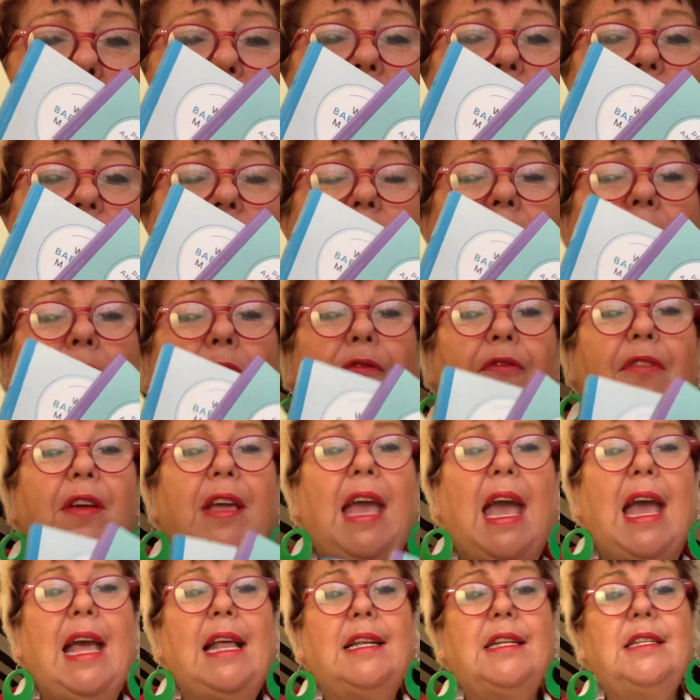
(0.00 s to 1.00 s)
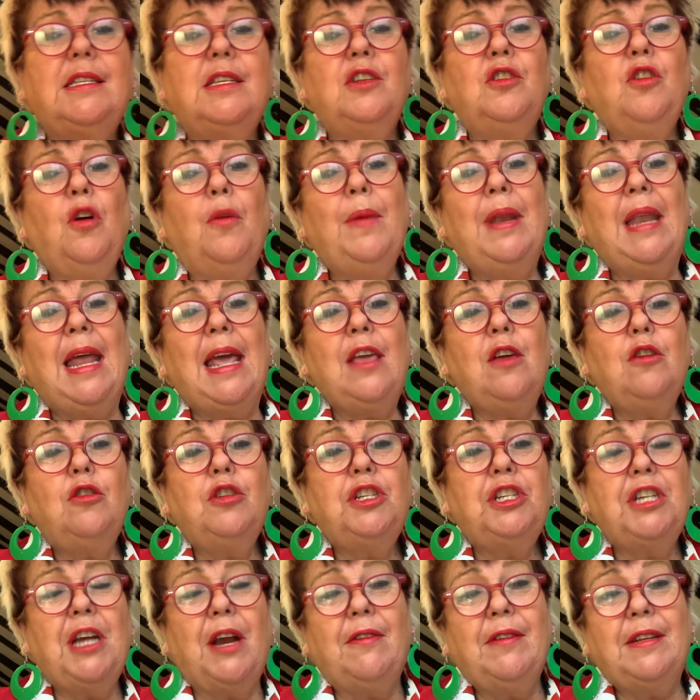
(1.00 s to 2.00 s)
So don't forget to nominate your
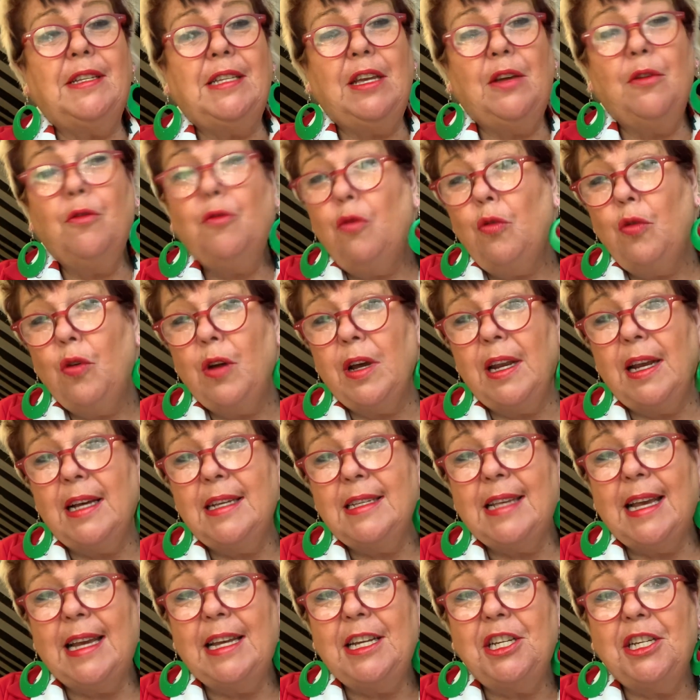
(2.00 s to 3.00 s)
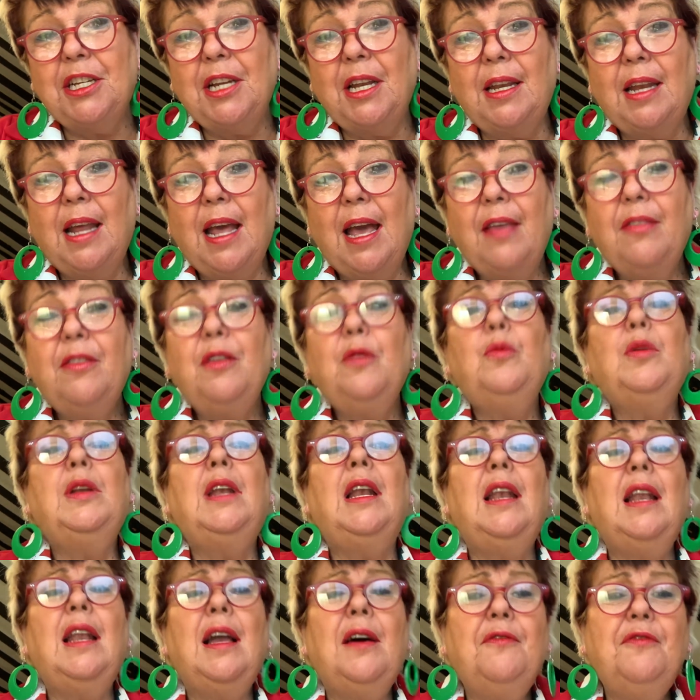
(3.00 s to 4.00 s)
charity or organisation that would
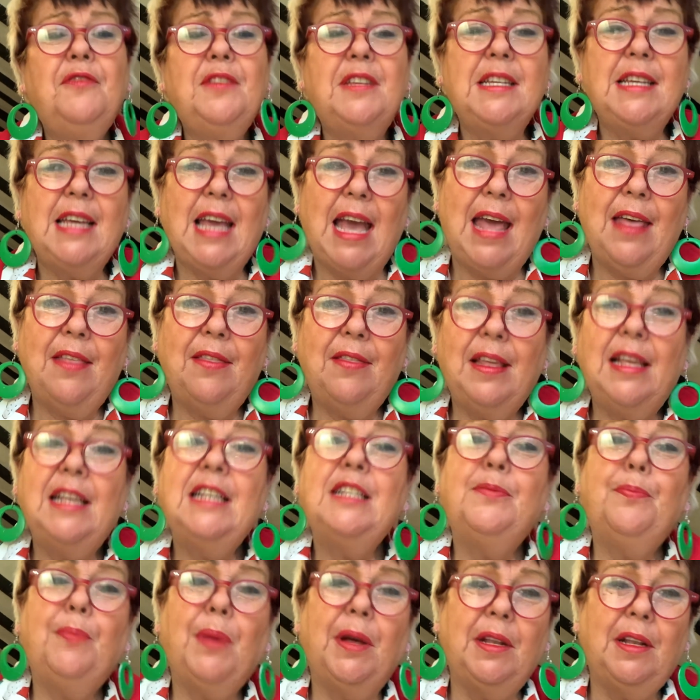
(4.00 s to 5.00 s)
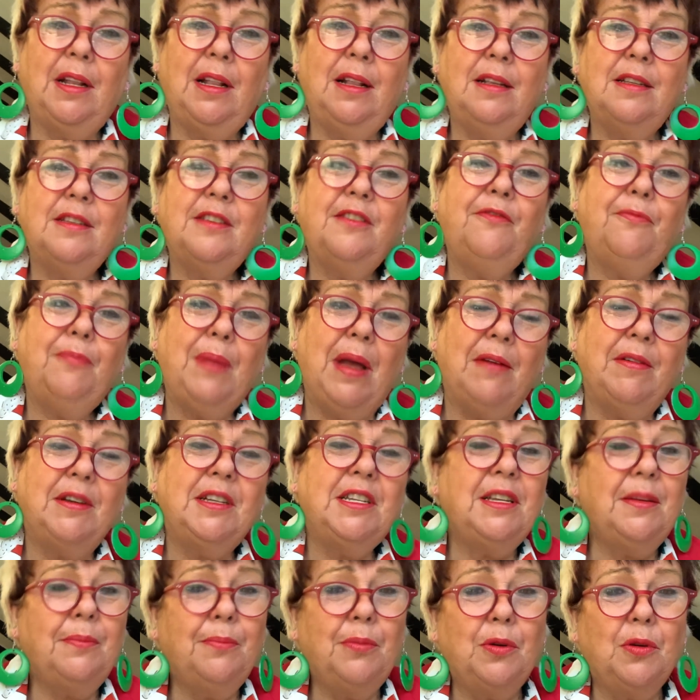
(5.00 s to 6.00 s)
love to get these bundles of
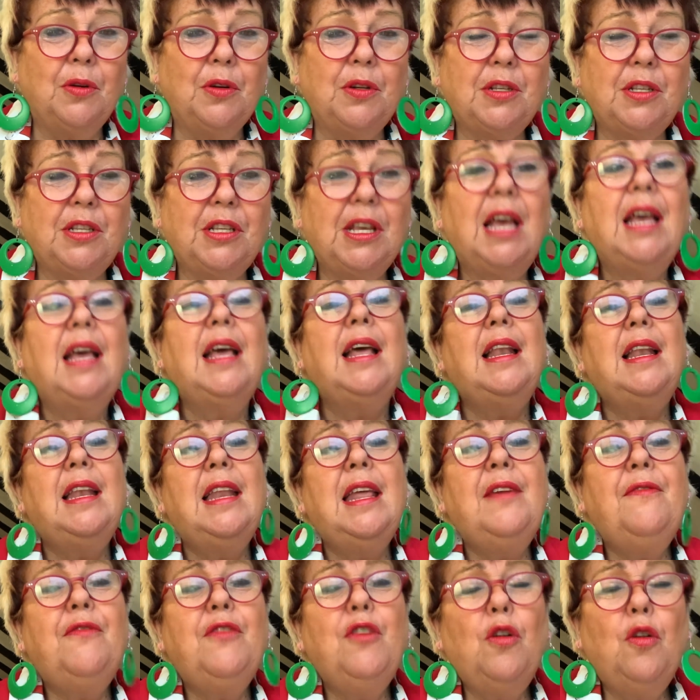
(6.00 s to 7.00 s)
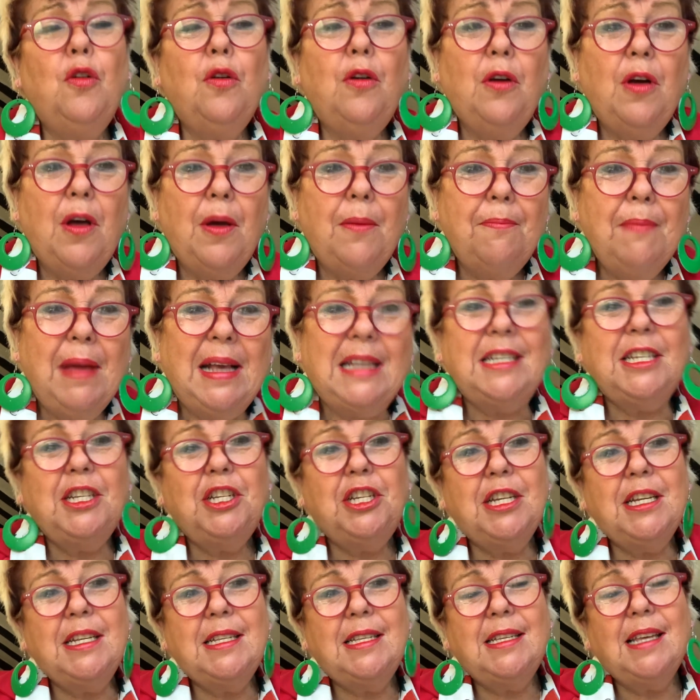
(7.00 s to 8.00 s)
parenting books. Leave your
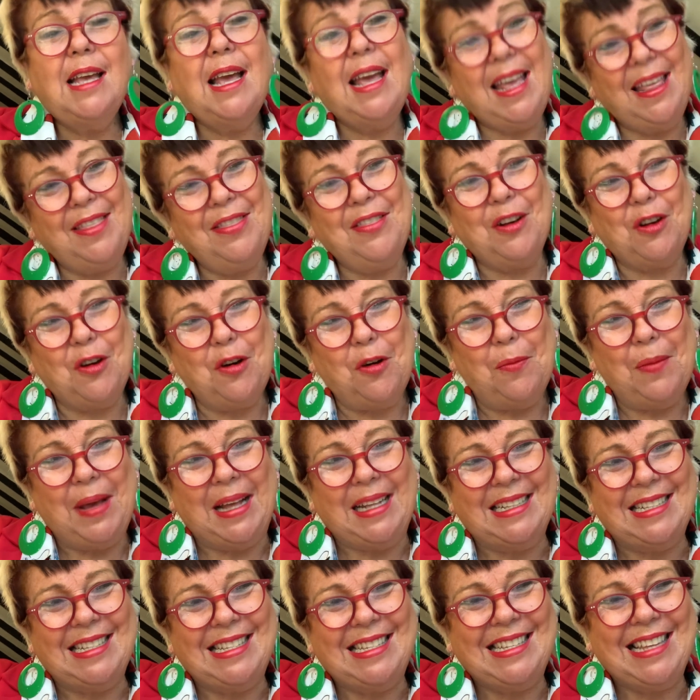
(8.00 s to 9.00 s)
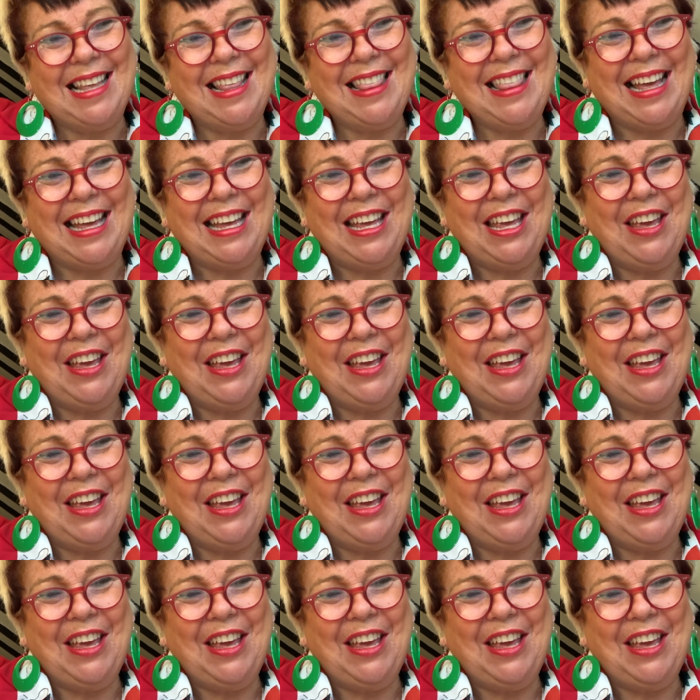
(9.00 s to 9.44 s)
messages in the comments. Thank